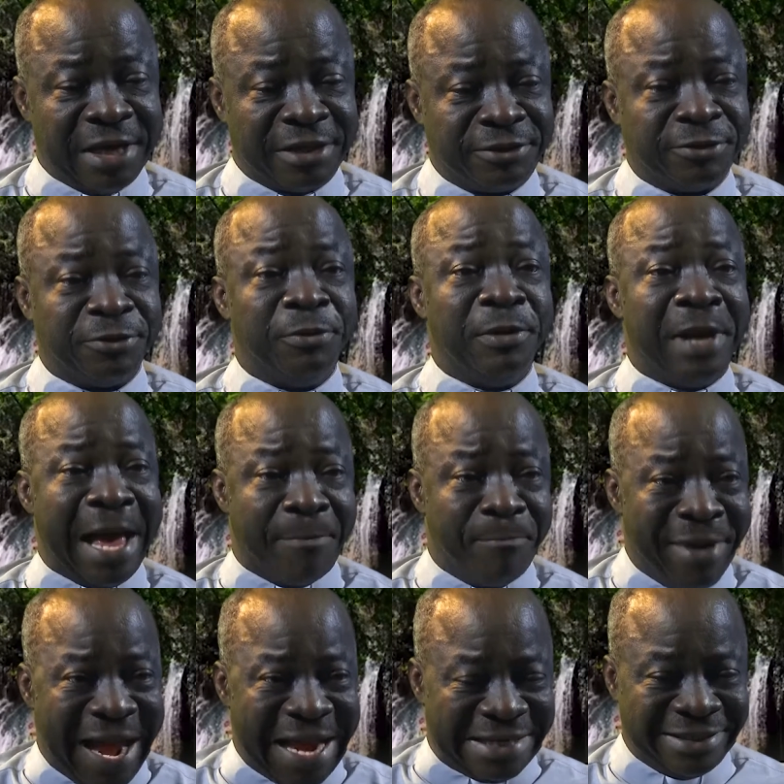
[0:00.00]
to
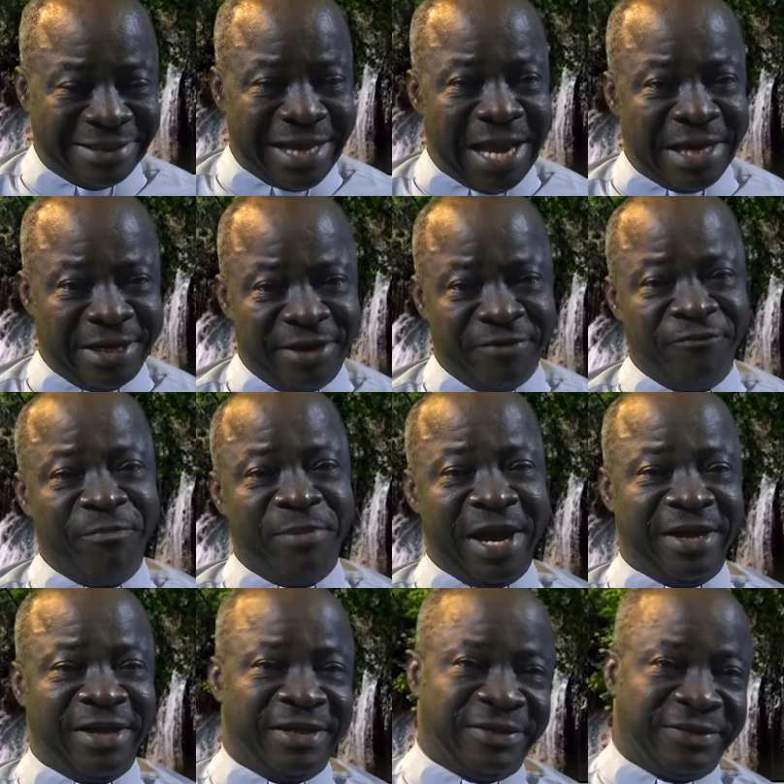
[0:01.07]
abide and live by
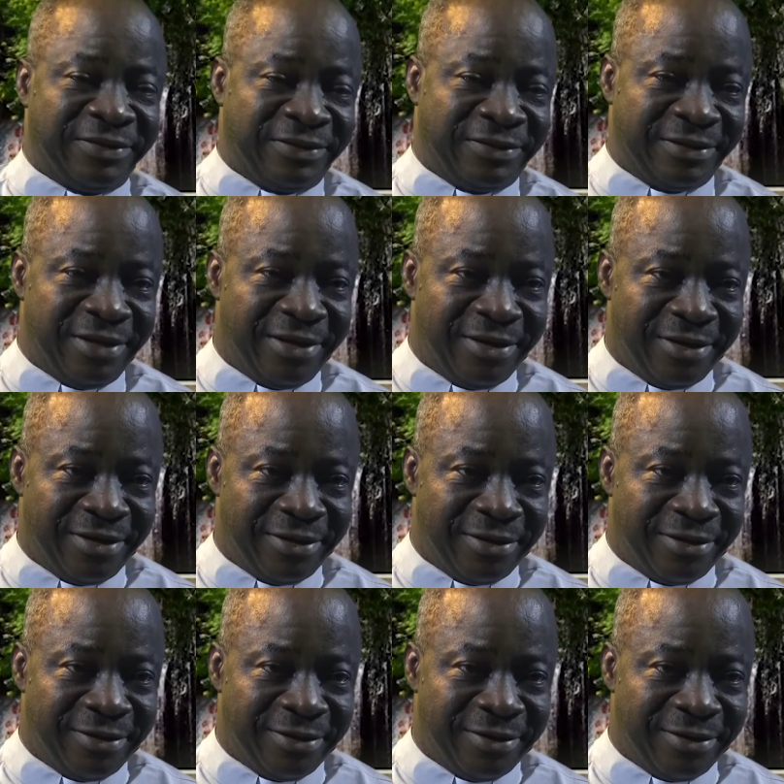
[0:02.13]
his
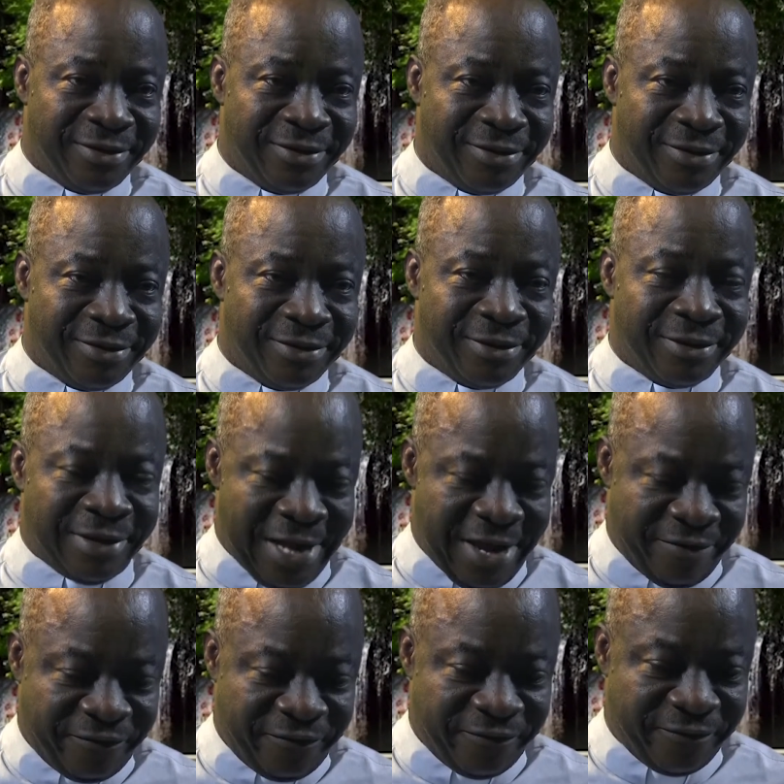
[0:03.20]

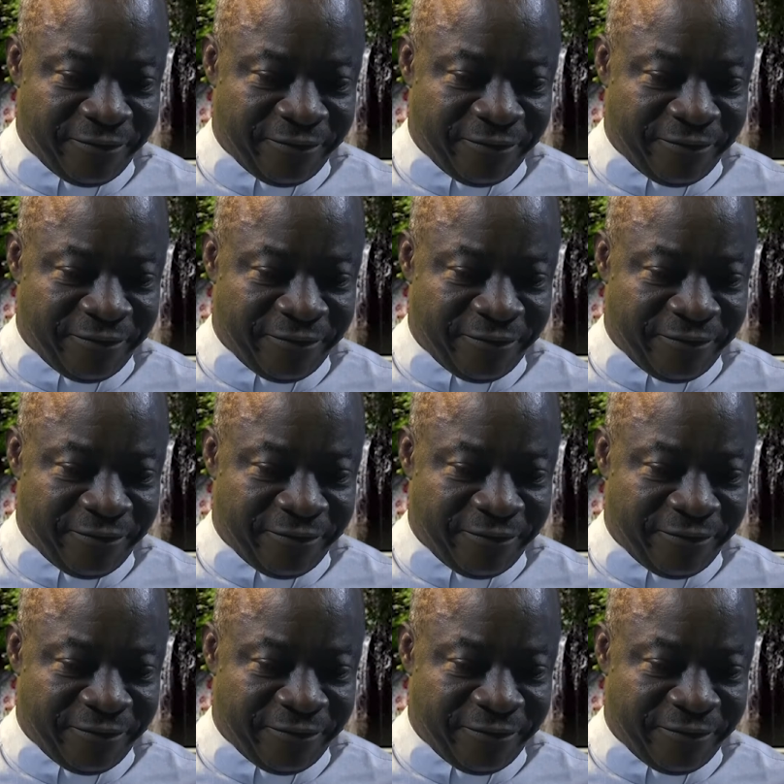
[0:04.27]
life.